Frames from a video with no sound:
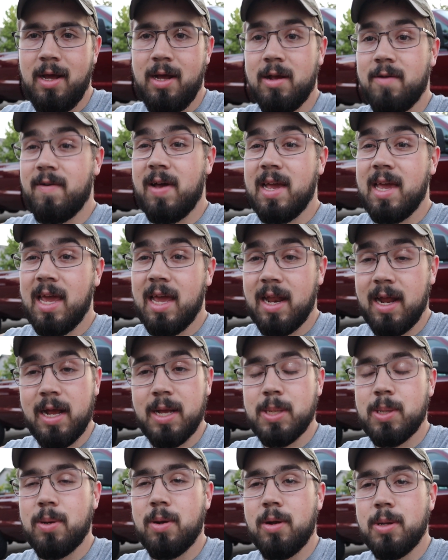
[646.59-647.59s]
If I can't
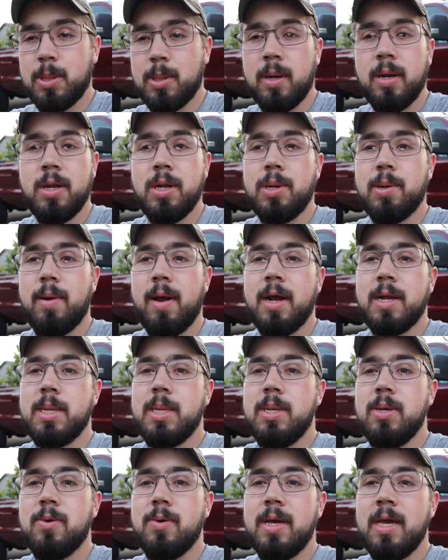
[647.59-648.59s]
answer it, I'll try to direct
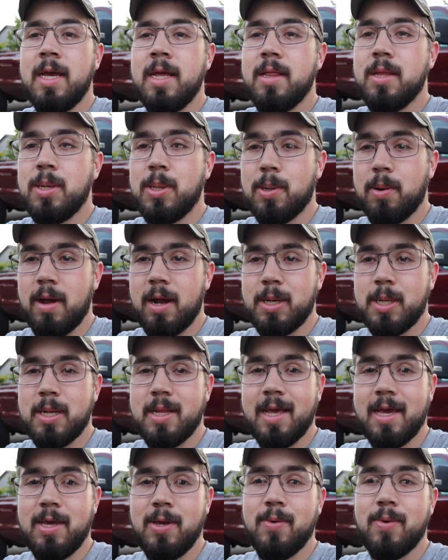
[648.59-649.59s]
you in the direction
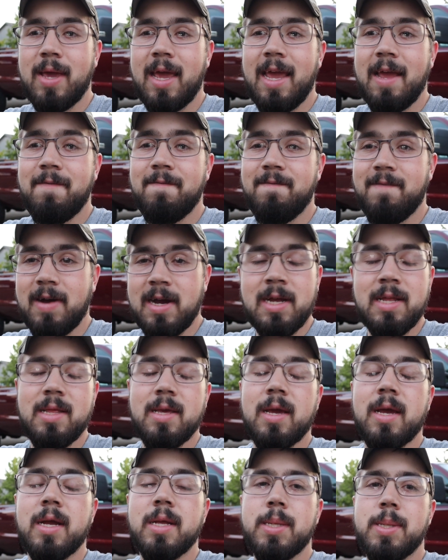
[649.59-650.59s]
that you can find
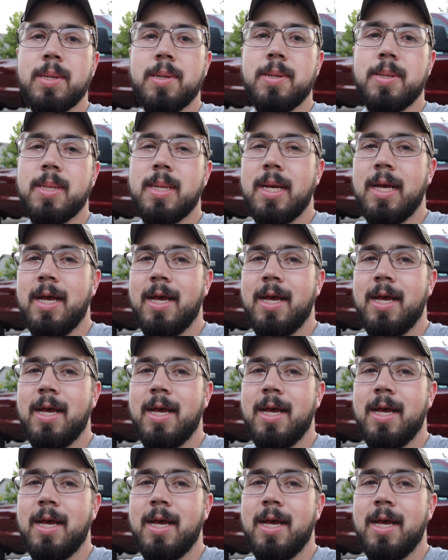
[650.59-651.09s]
the answers.